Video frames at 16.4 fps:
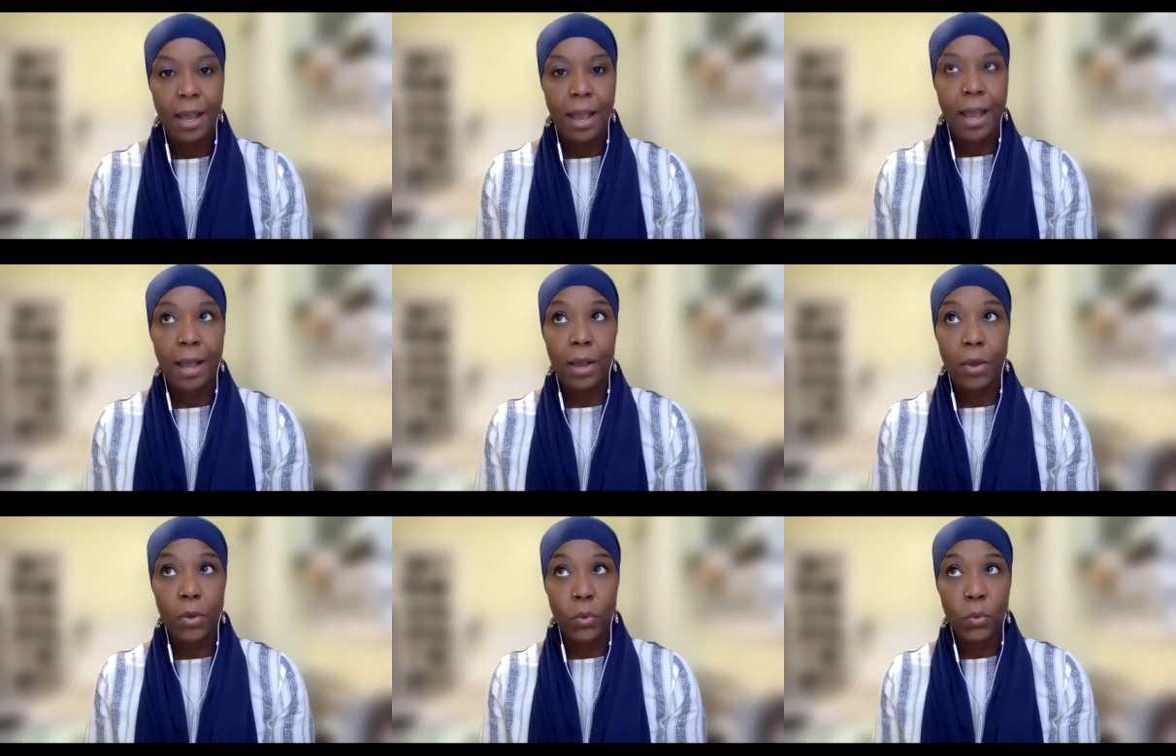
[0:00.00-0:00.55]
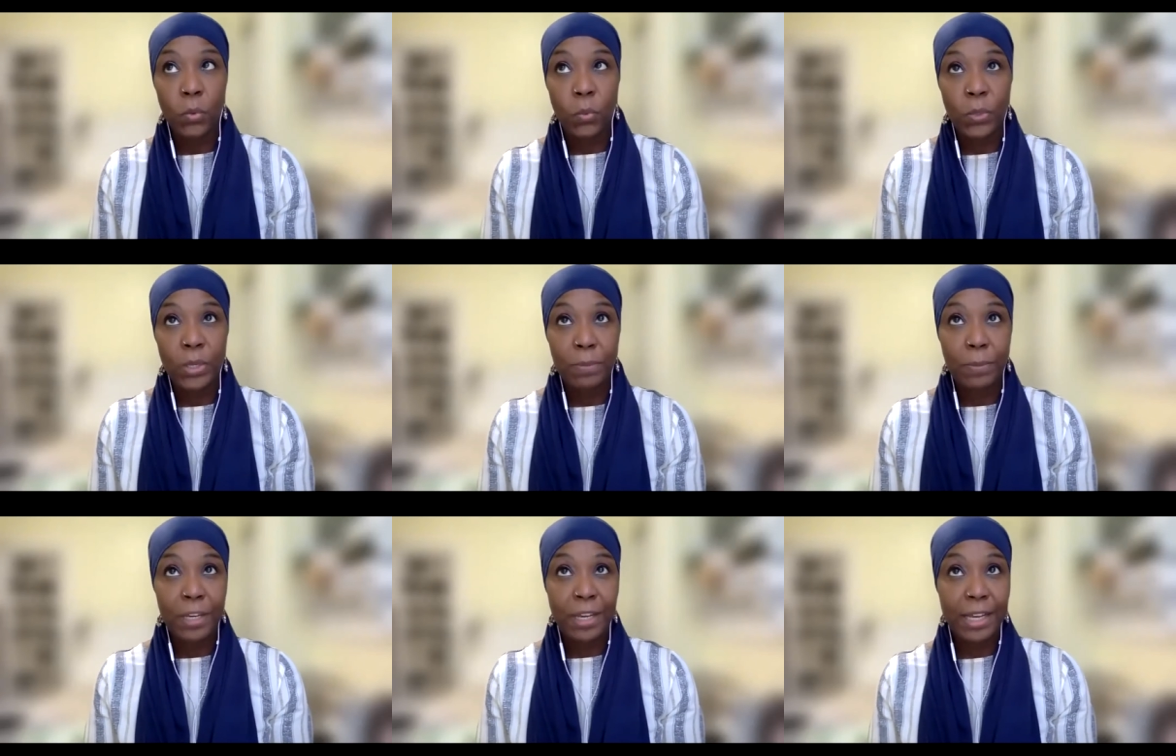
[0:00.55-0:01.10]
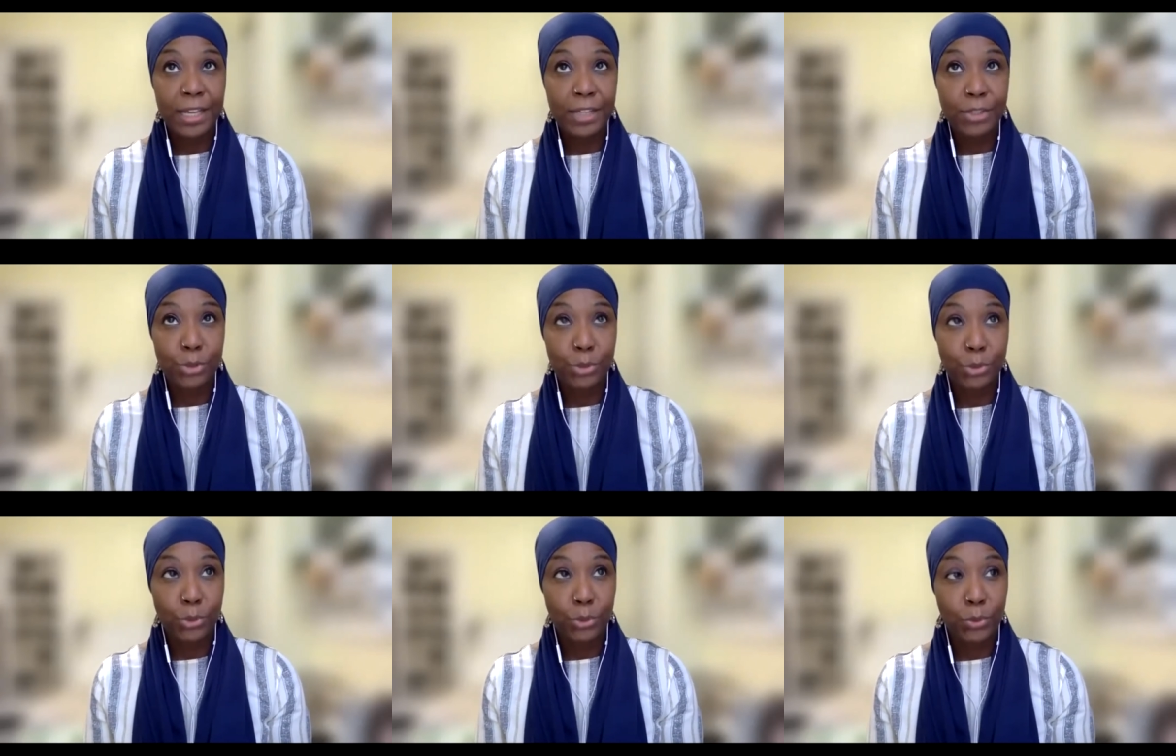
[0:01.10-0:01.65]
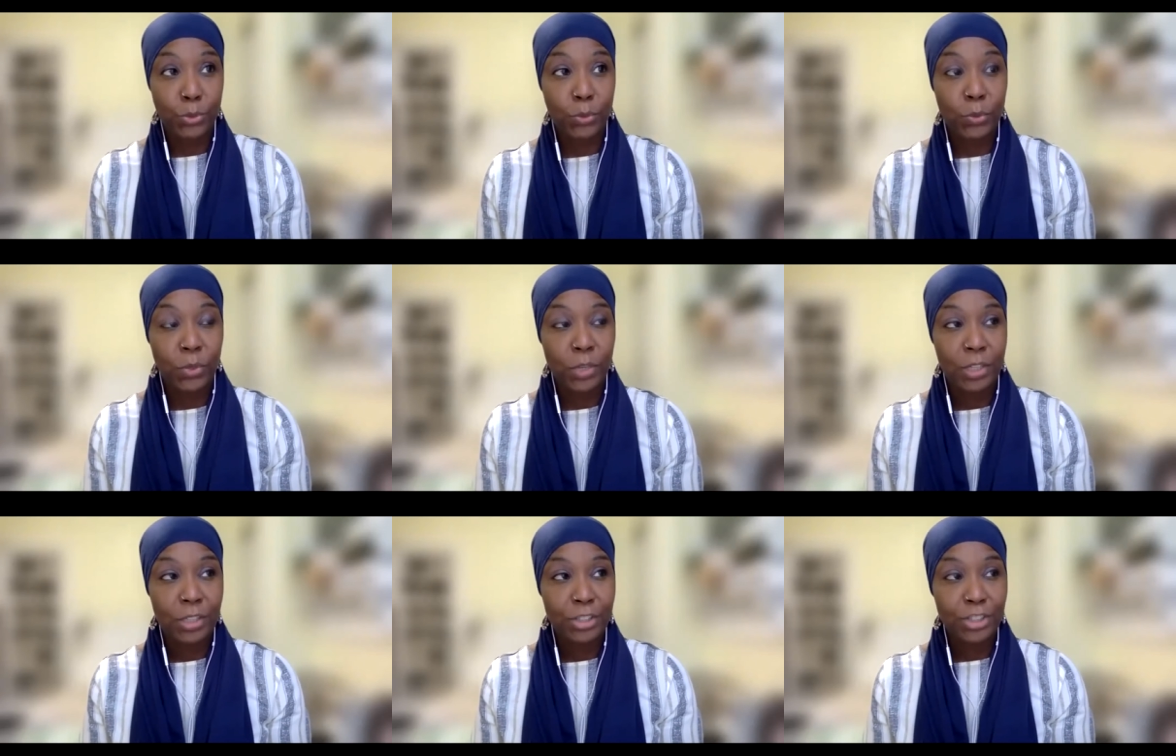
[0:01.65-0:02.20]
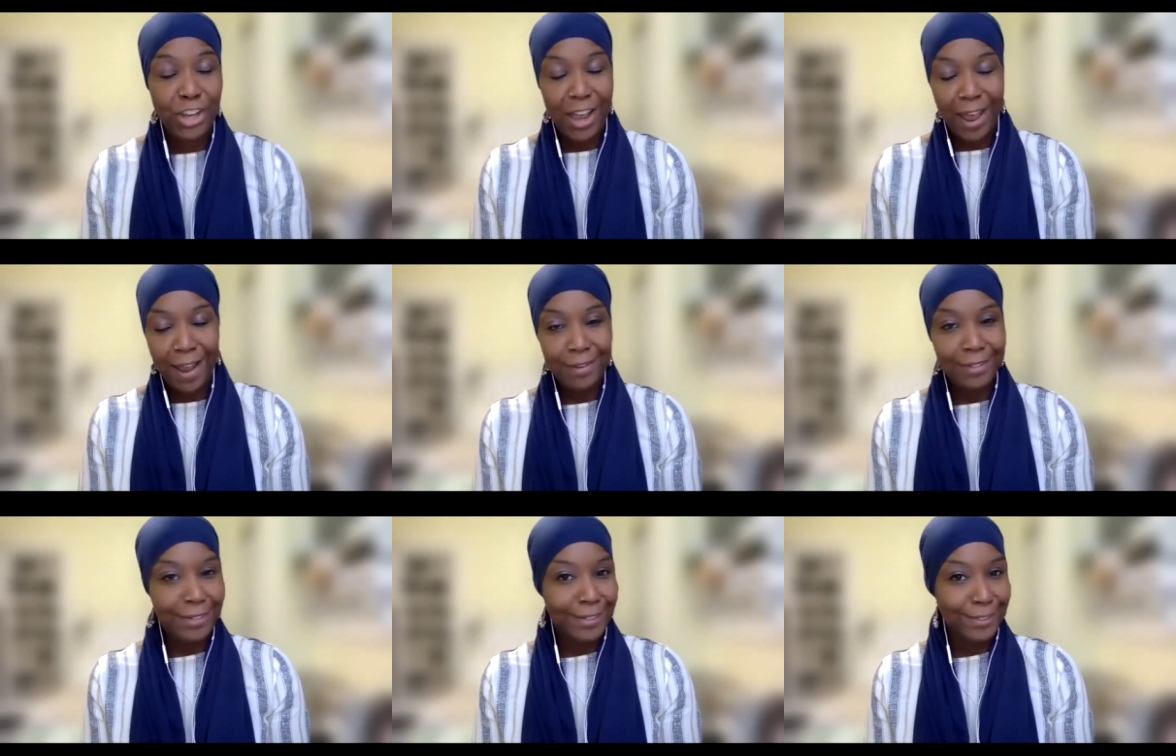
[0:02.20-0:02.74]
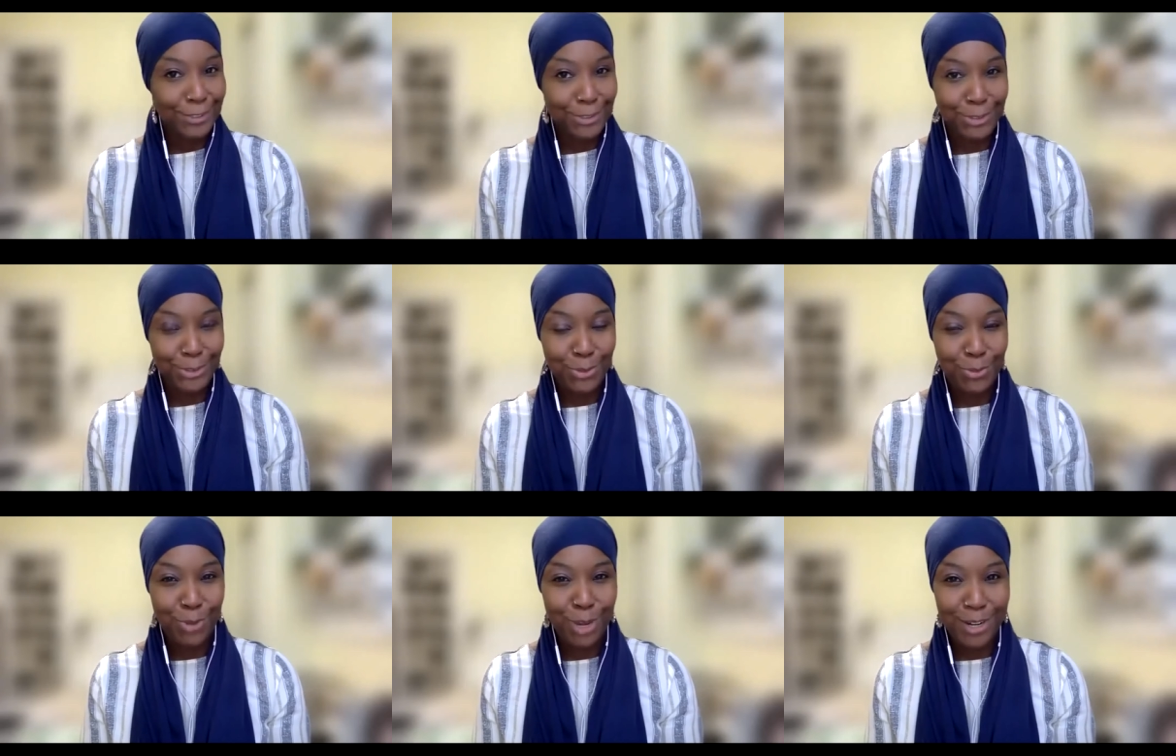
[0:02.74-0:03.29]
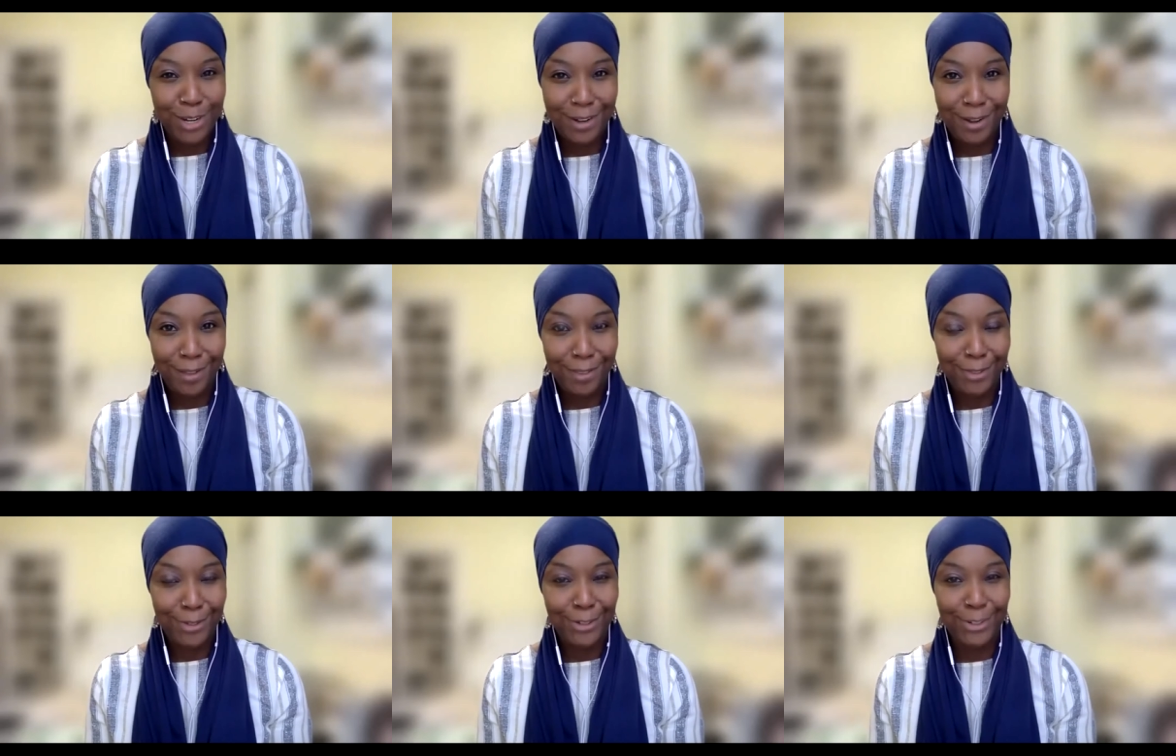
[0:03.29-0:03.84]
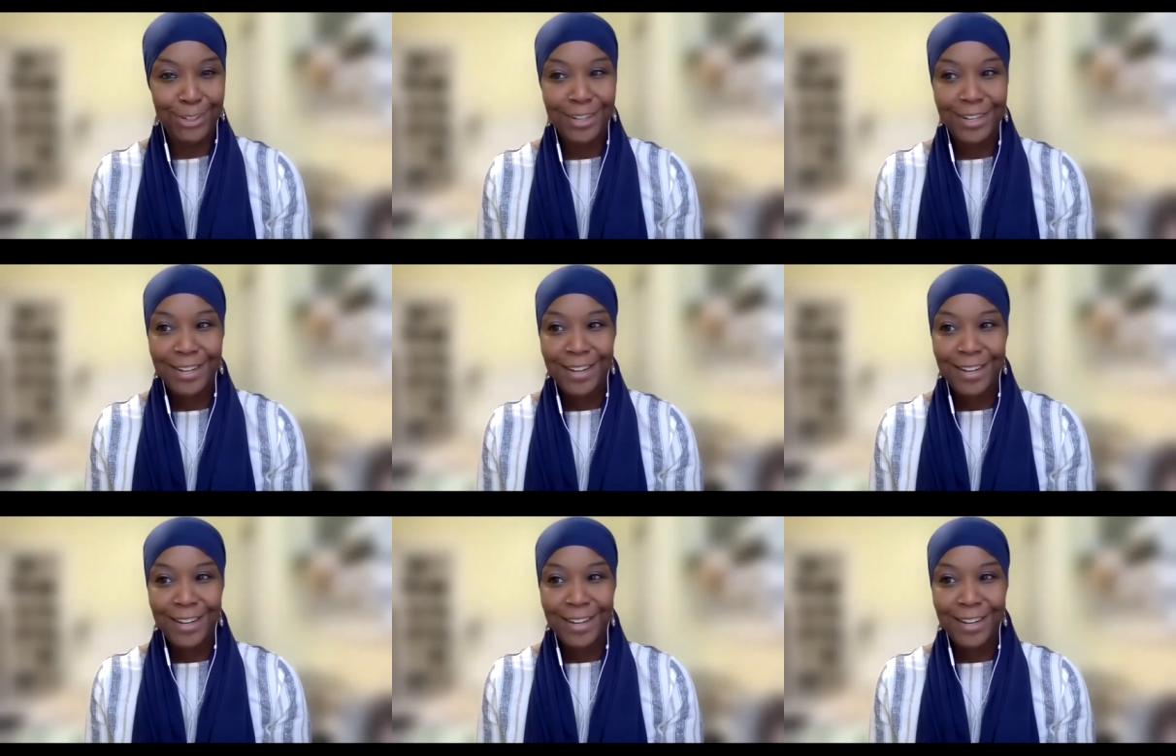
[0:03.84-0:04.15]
how we begin to challenge one another,